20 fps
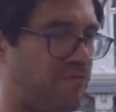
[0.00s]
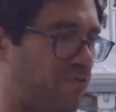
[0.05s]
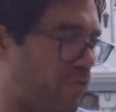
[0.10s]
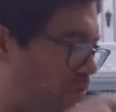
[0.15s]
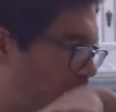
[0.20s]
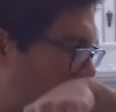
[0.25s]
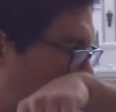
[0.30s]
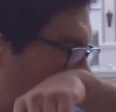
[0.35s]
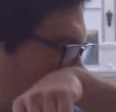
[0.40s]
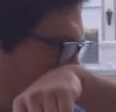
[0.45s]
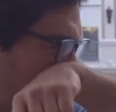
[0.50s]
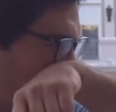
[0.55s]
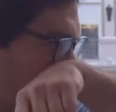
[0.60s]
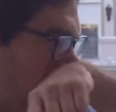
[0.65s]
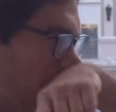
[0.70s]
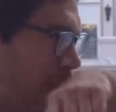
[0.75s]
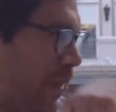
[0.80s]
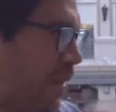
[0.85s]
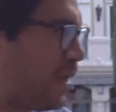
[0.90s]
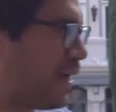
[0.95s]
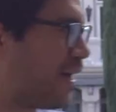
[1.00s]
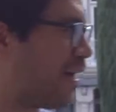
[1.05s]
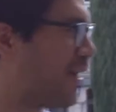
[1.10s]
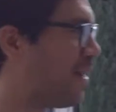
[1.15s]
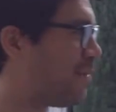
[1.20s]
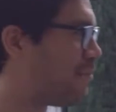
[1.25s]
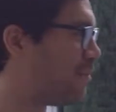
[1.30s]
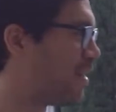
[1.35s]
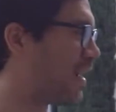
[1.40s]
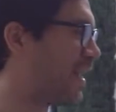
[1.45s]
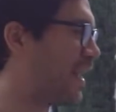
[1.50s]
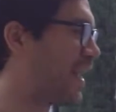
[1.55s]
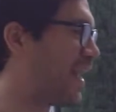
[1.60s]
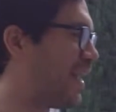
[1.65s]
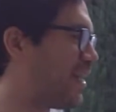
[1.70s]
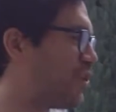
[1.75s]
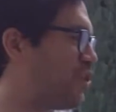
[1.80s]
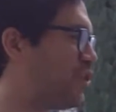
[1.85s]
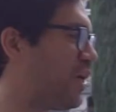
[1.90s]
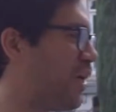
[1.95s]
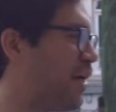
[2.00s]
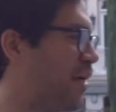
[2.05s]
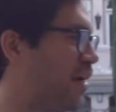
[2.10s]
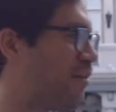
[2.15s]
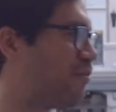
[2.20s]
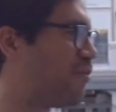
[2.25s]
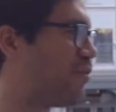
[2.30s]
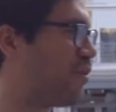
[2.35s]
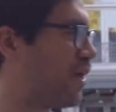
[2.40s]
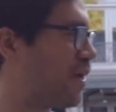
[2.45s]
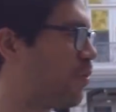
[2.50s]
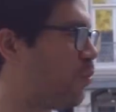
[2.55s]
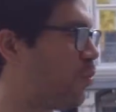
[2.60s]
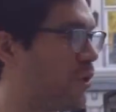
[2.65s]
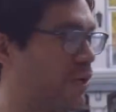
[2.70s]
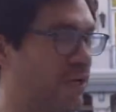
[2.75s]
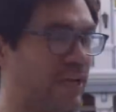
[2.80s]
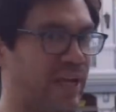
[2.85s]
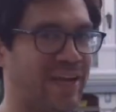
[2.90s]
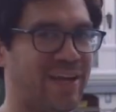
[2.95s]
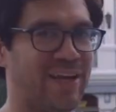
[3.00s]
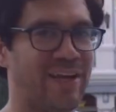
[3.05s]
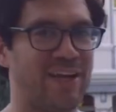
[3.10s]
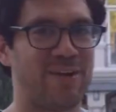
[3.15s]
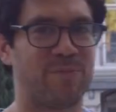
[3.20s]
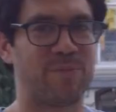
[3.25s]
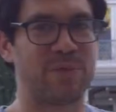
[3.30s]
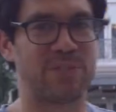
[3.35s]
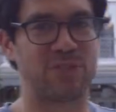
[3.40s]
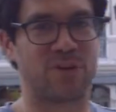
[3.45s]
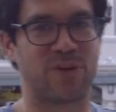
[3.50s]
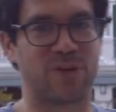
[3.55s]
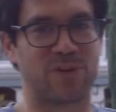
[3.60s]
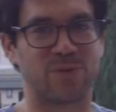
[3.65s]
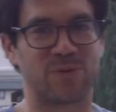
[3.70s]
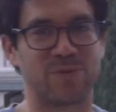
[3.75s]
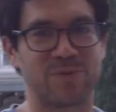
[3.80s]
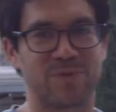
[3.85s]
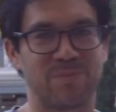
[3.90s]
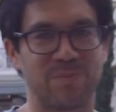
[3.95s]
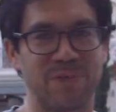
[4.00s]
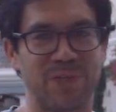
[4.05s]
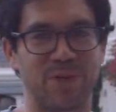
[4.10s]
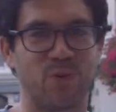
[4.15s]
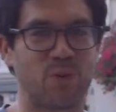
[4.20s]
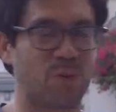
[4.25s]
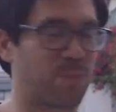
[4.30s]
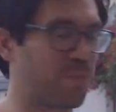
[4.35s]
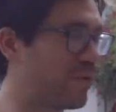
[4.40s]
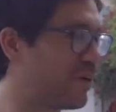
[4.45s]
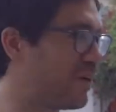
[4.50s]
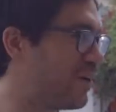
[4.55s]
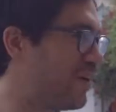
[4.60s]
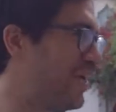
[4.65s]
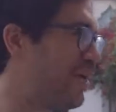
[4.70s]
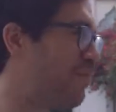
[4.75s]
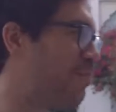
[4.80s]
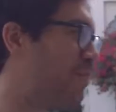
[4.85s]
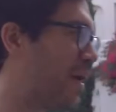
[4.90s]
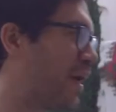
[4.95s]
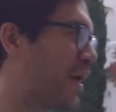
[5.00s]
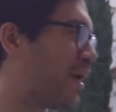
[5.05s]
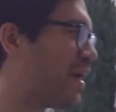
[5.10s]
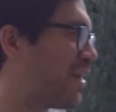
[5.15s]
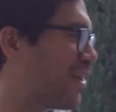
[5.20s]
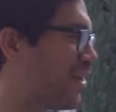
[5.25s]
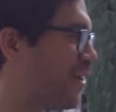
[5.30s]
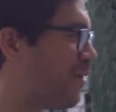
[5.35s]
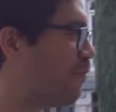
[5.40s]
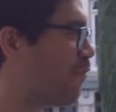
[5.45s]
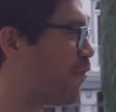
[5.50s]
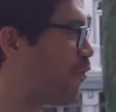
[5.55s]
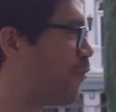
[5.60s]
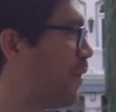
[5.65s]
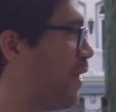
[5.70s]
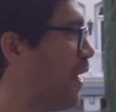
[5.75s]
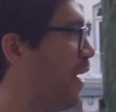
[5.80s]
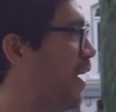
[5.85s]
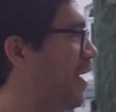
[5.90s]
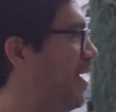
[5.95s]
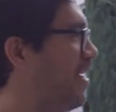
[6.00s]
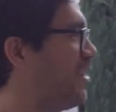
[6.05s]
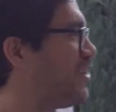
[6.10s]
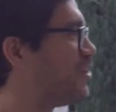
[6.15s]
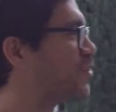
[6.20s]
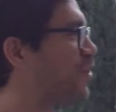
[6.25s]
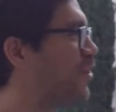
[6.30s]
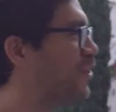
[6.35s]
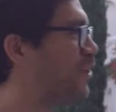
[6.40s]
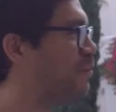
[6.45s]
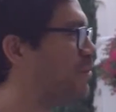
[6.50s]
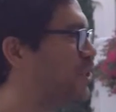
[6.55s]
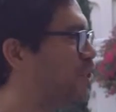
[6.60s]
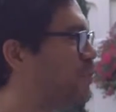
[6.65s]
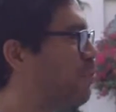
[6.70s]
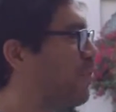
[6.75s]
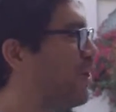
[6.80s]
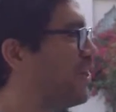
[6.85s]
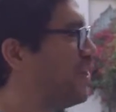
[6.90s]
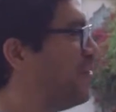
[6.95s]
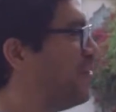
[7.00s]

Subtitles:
food, okay? I'm not an anti. I feel like one day McDonald's, big corporate hitman, gonna come for me. So let me spread